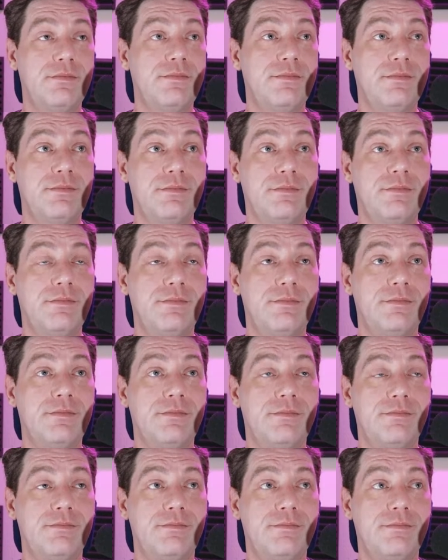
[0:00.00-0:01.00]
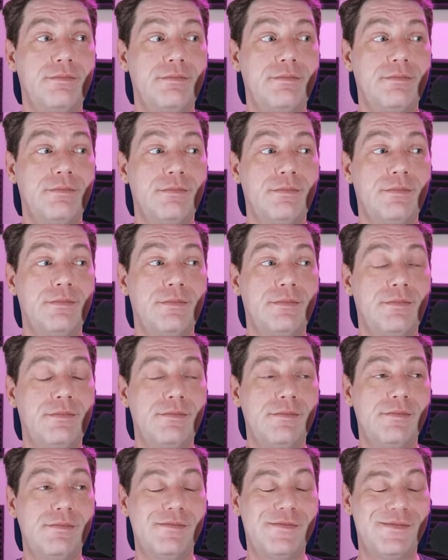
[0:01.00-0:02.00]

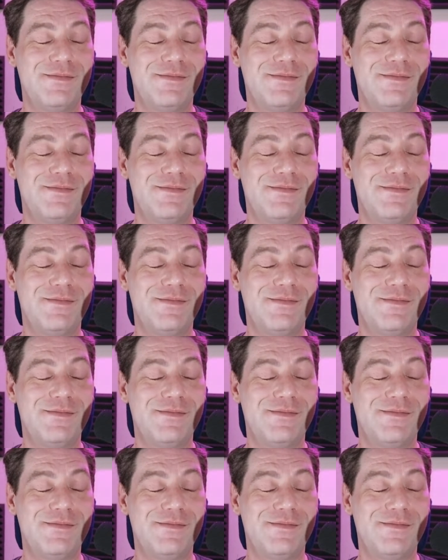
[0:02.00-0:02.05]
No one is speaking in this clip.